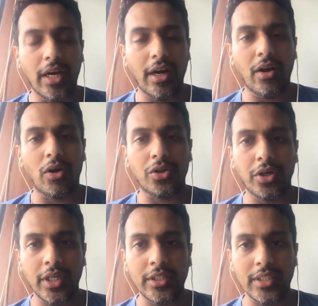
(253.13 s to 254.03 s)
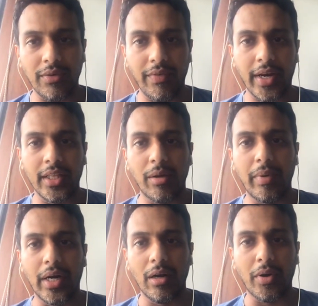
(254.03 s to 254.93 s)
generic orthotics are somewhere in the
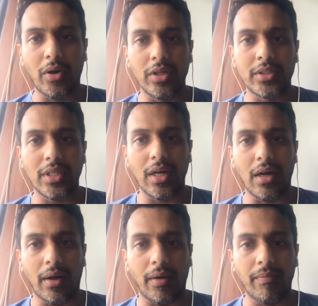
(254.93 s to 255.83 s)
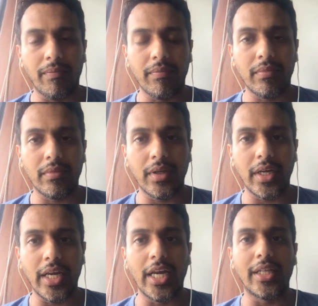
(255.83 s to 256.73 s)
middle, because
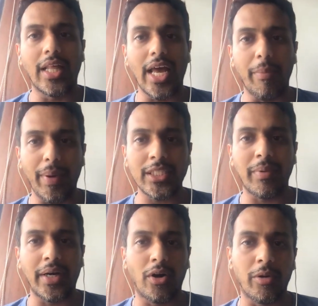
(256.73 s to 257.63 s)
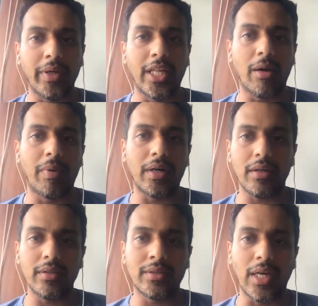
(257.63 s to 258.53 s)
the apex might not be there, but
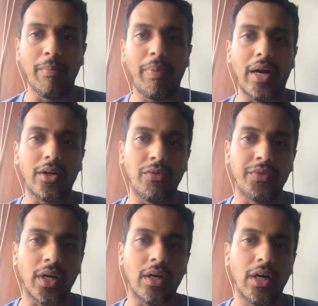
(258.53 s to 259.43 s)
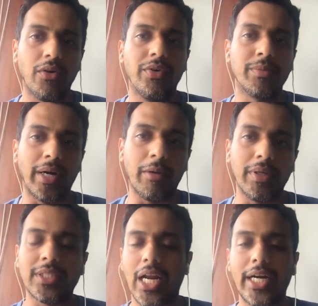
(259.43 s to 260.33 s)
some part of the curve which might
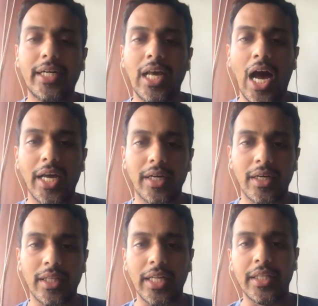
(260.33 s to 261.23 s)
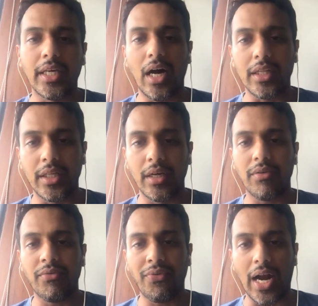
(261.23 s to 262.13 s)
be slightly higher than the other
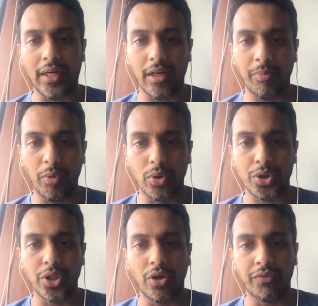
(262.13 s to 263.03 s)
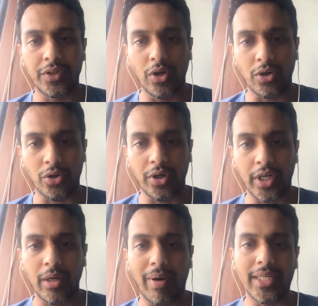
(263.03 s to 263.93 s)
flatter portion of the
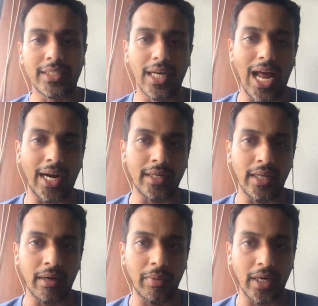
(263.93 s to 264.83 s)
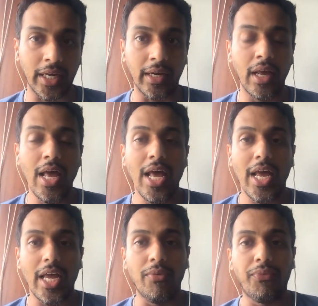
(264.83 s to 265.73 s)
orthotic might still act there. But again,
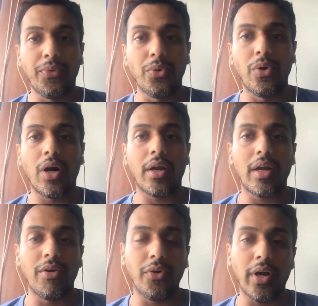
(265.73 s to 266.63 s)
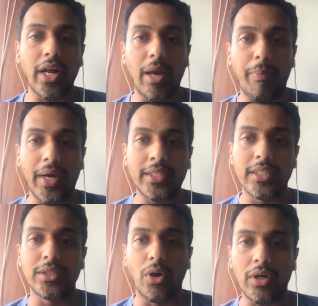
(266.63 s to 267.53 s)
if your apex
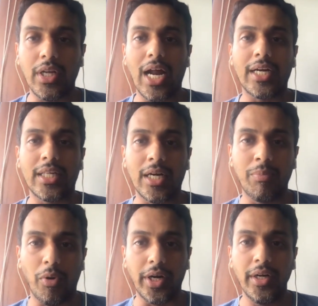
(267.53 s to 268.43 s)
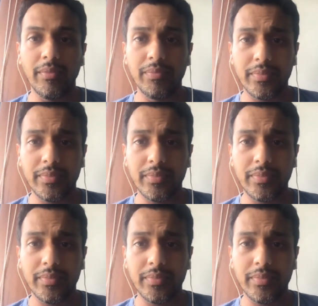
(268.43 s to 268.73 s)
is not at that point,